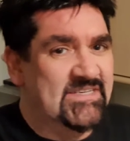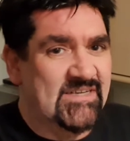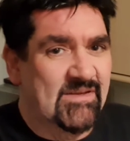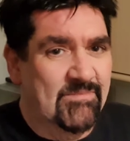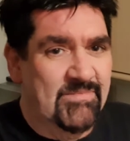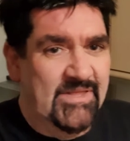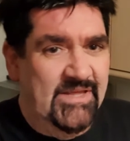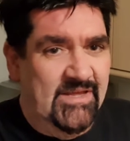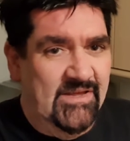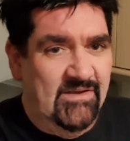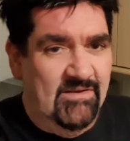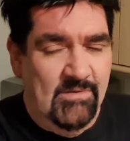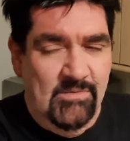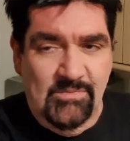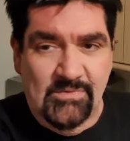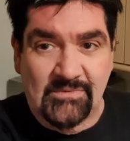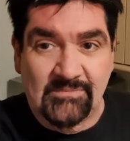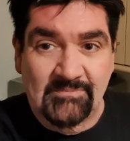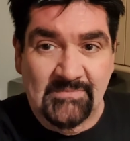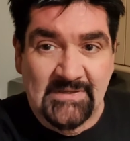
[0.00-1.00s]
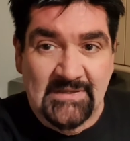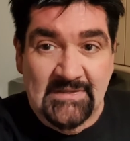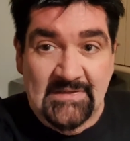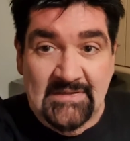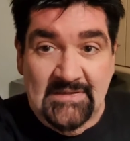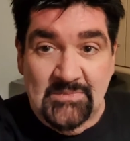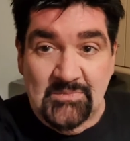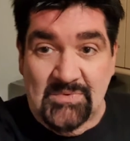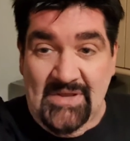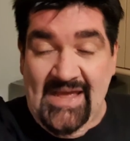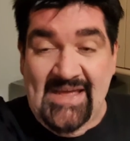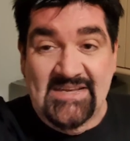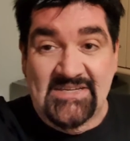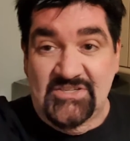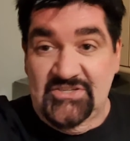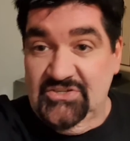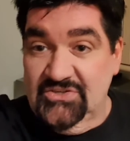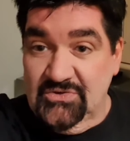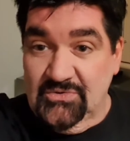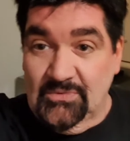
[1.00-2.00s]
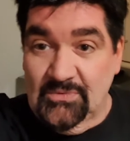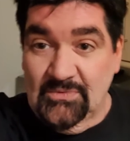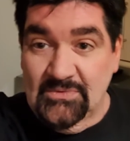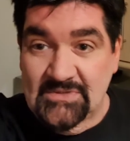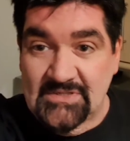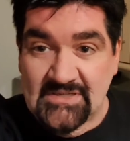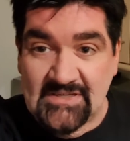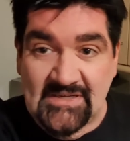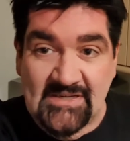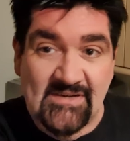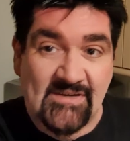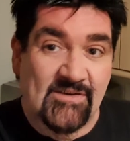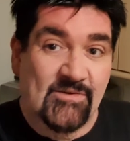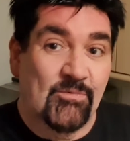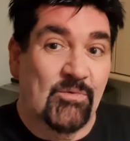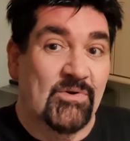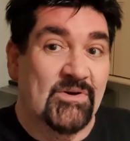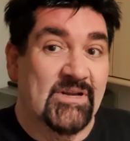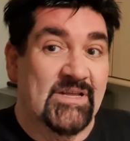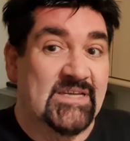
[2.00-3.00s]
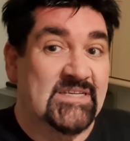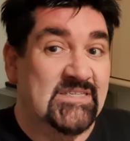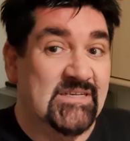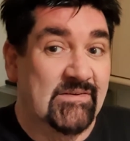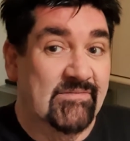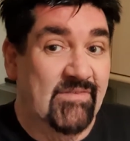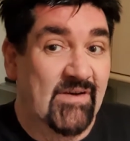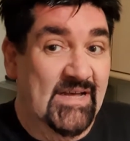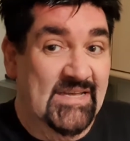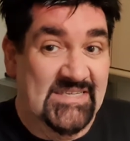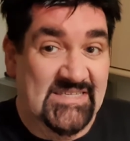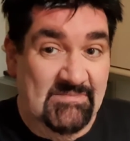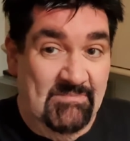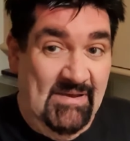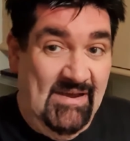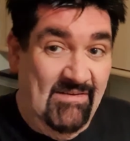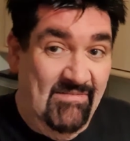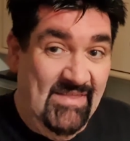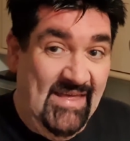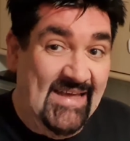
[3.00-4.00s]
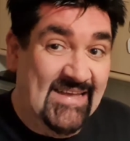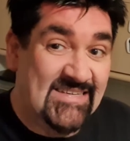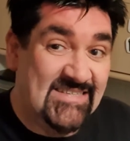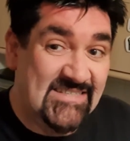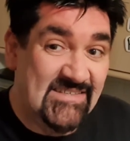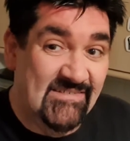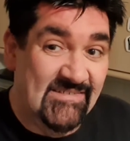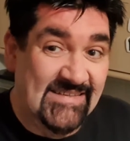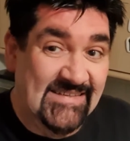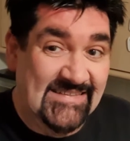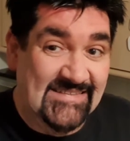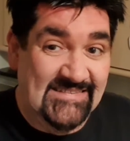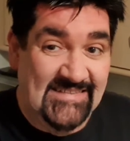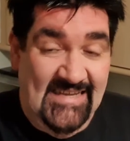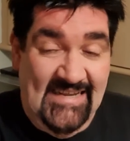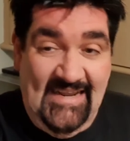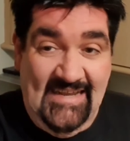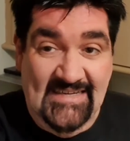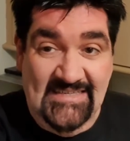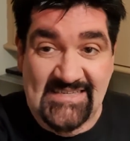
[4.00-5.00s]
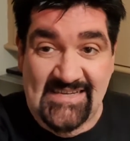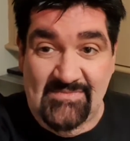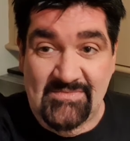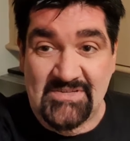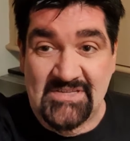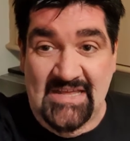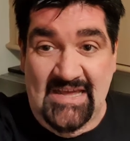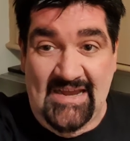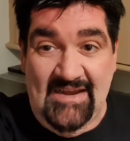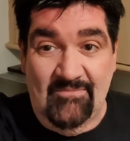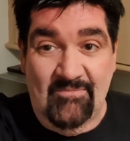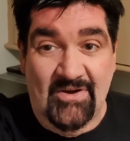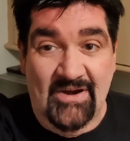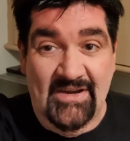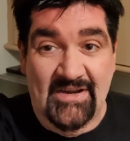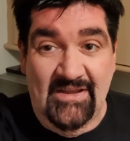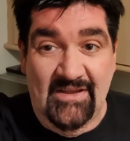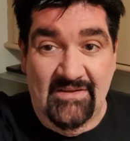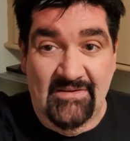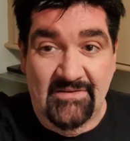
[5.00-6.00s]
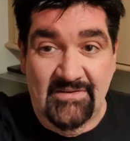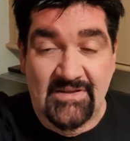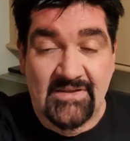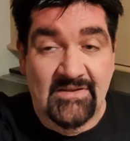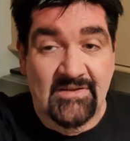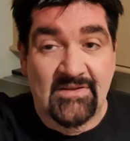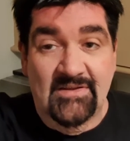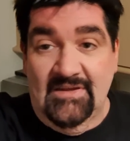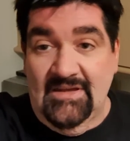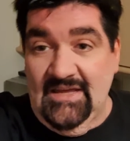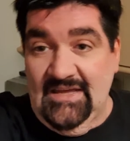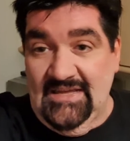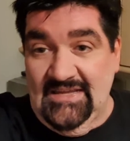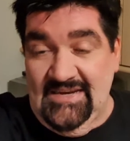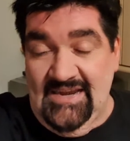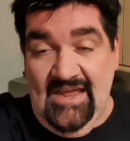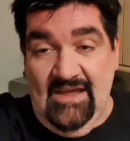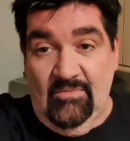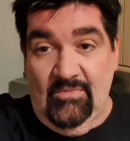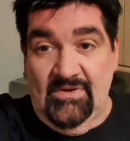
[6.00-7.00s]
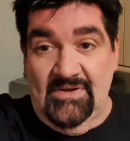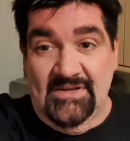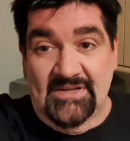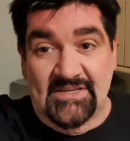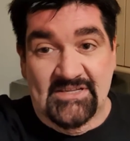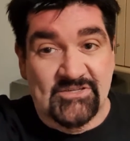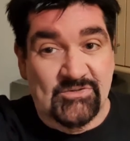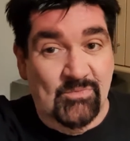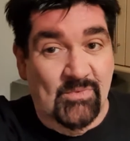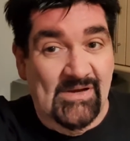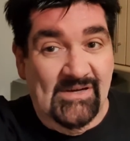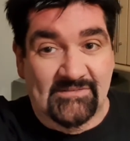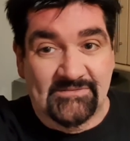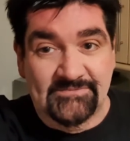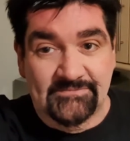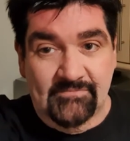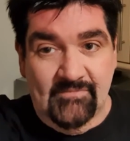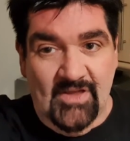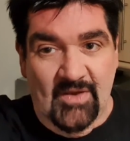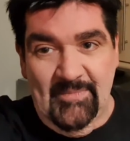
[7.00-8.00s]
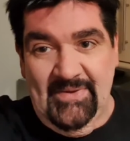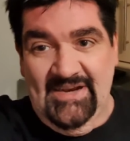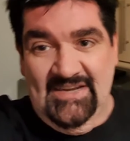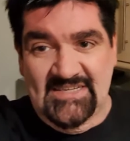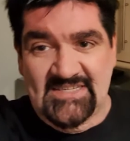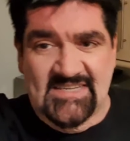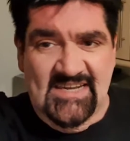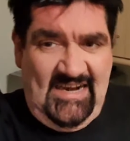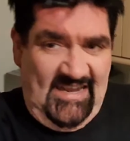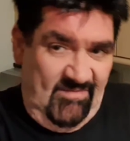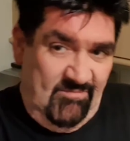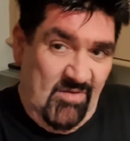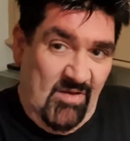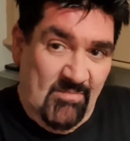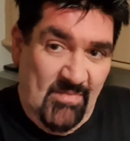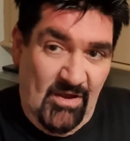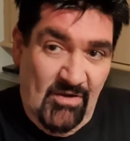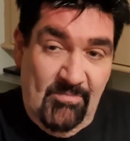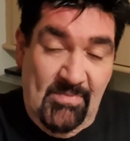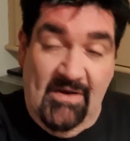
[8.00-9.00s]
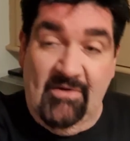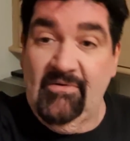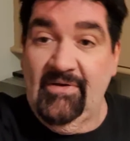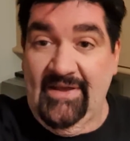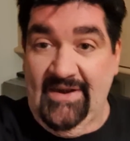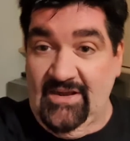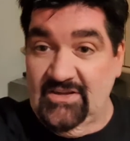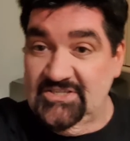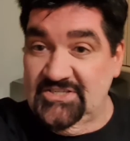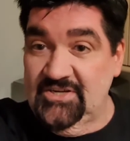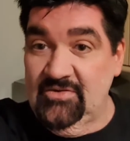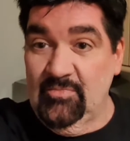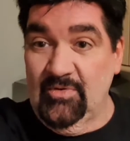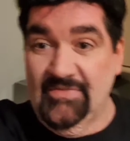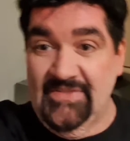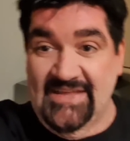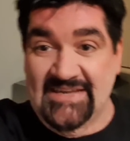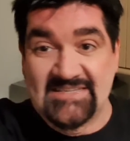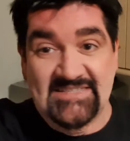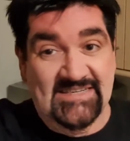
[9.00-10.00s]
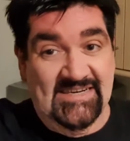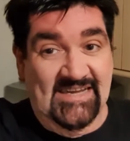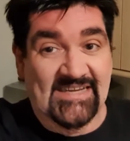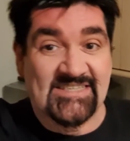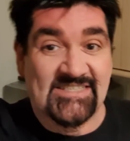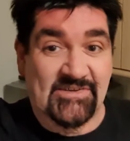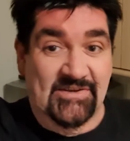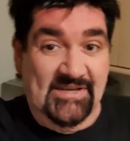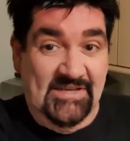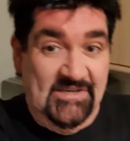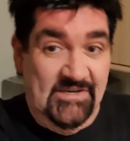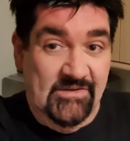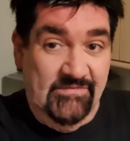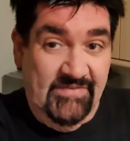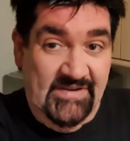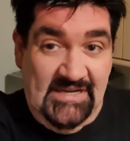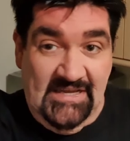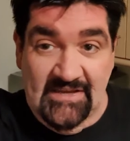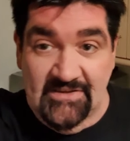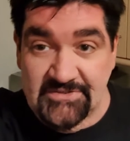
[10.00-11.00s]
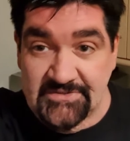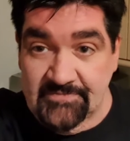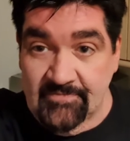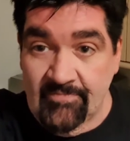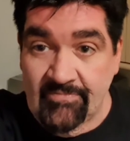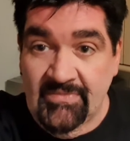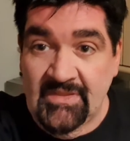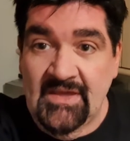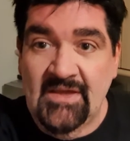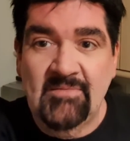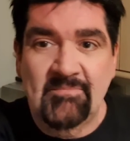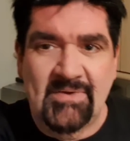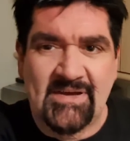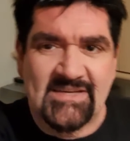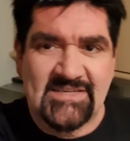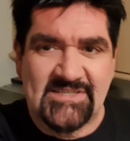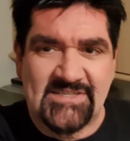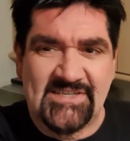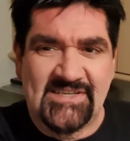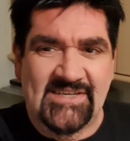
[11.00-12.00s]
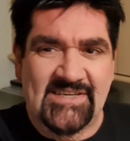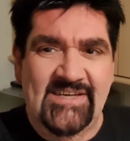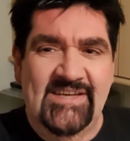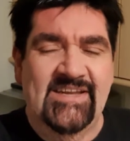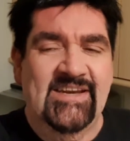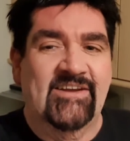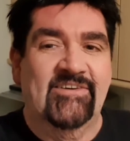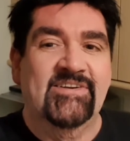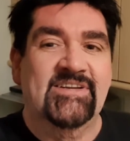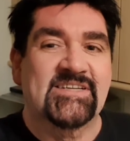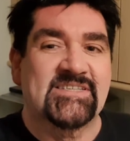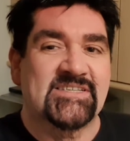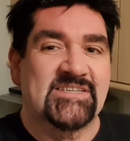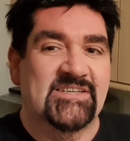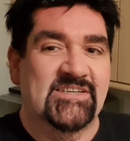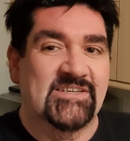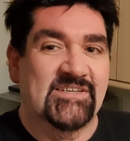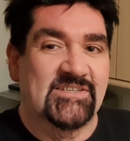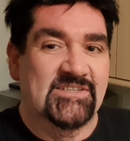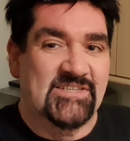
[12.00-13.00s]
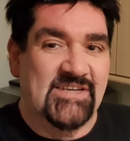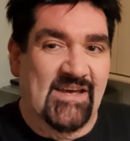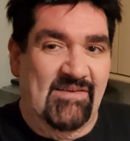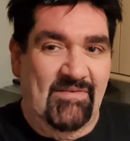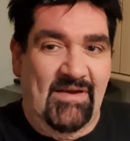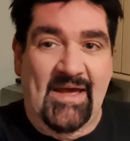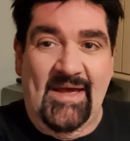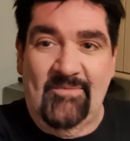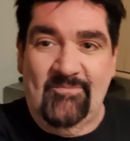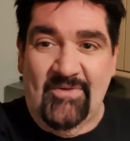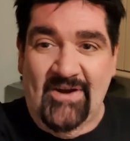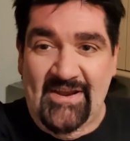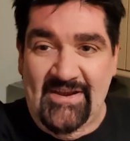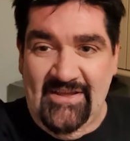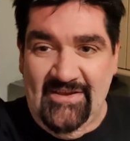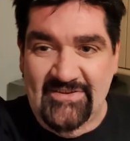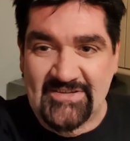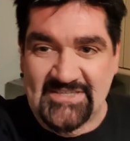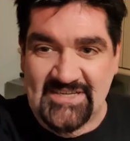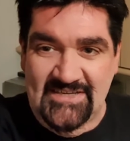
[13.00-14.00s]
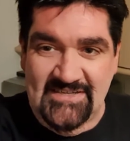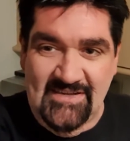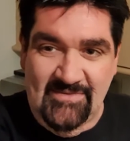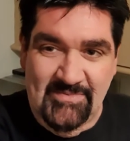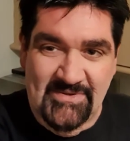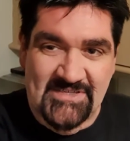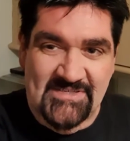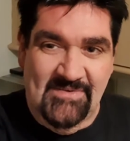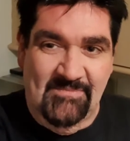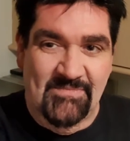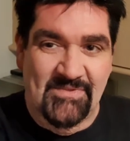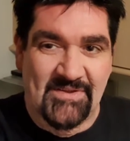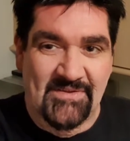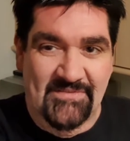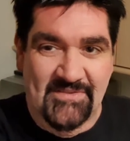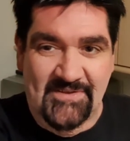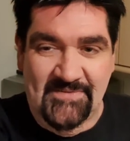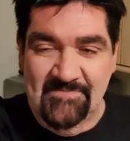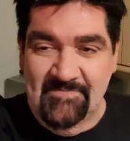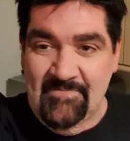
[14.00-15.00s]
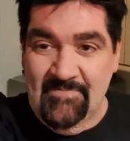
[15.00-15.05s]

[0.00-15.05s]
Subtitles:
something I will get installed, and I want his advice about that so I can connect up to the ham radio network as well. I mean, I still have my mobile and I'm still on the internet, so I can do videos, but it doesn't hurt to have a ham radio set up. It's something that